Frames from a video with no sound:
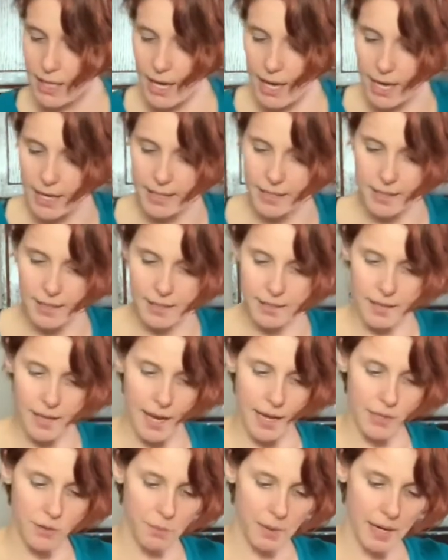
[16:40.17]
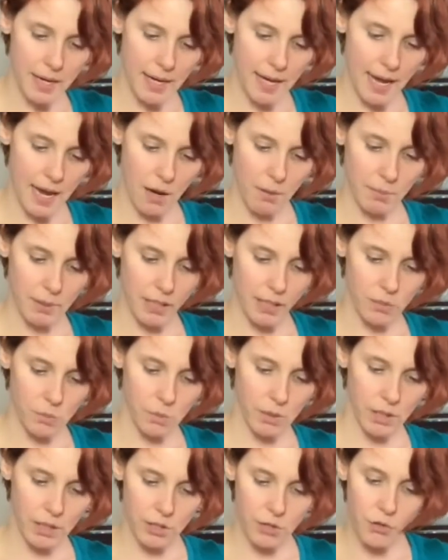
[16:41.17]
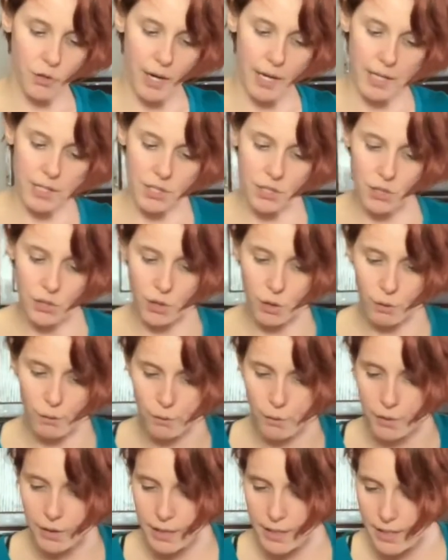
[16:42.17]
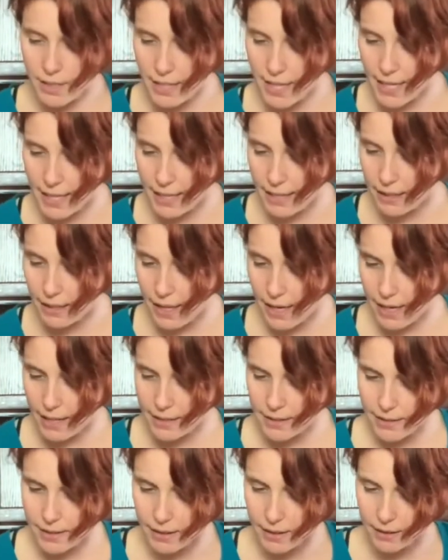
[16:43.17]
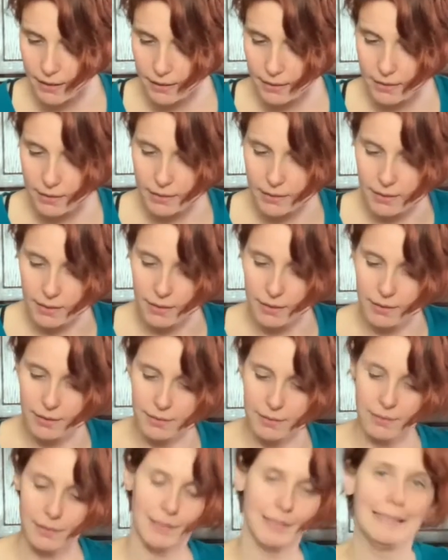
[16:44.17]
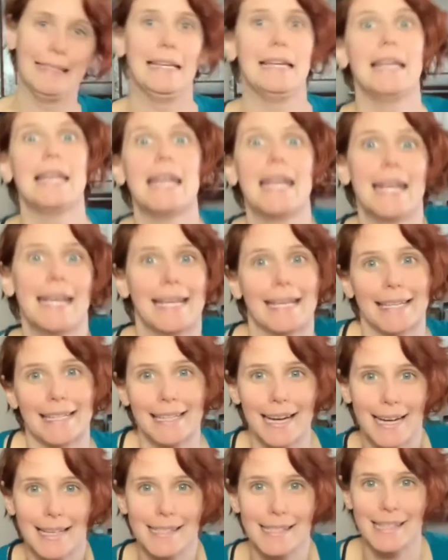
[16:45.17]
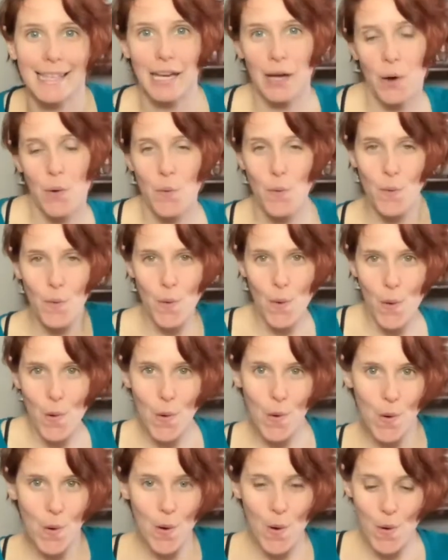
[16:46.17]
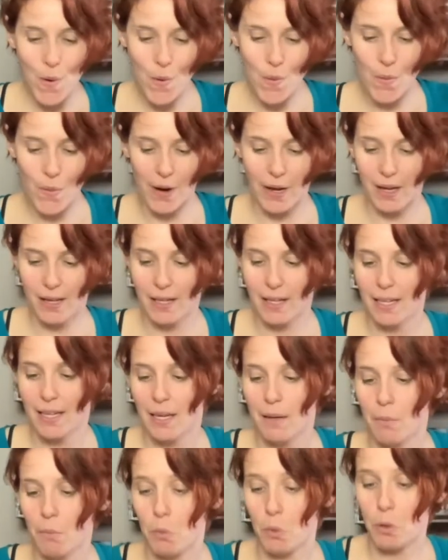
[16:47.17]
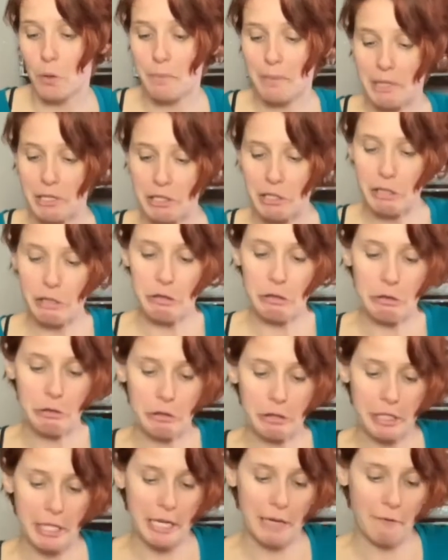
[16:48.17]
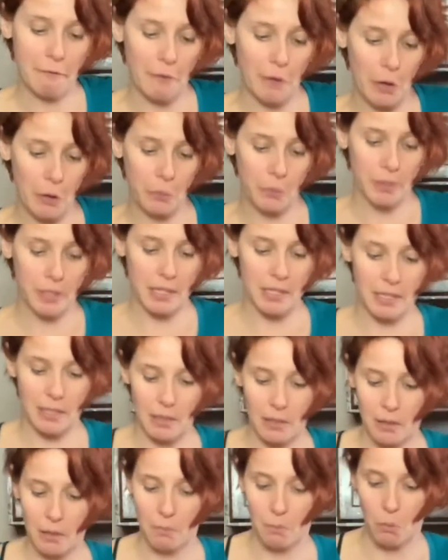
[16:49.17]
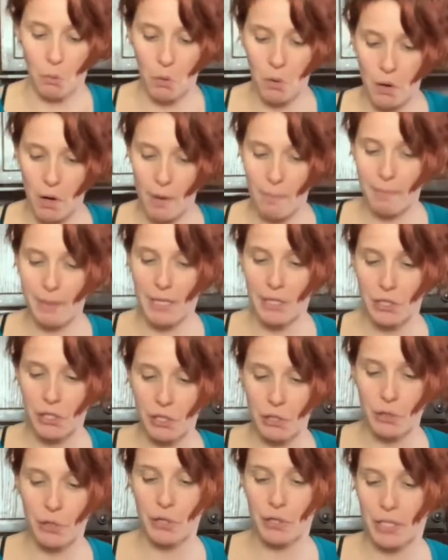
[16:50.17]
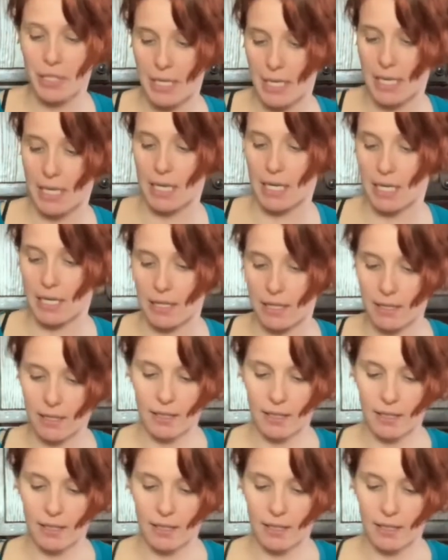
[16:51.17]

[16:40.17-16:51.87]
ice the sides right now because we're gonna try to go for this naked icing. Naked icing. Woo! More PG-13, folks. More PG-13.